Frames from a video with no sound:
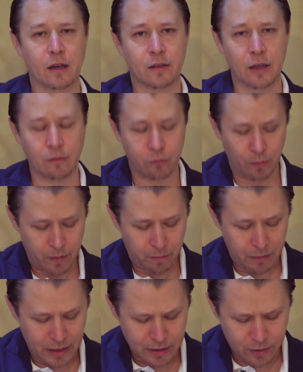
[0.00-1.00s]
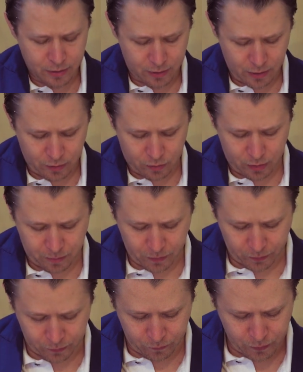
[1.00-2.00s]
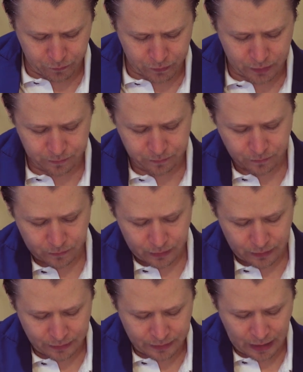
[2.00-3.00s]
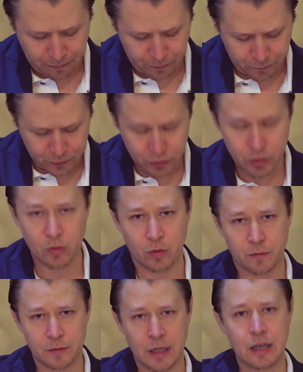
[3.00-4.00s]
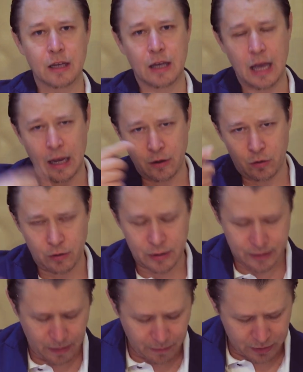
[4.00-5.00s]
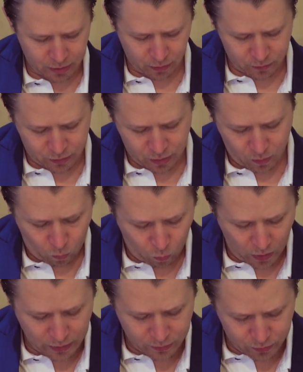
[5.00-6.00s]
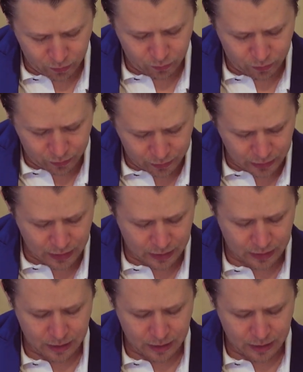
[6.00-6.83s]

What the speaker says: Then from the major third to the perfect fifth, gap of 2. And do the semitones. 1, 2, 3.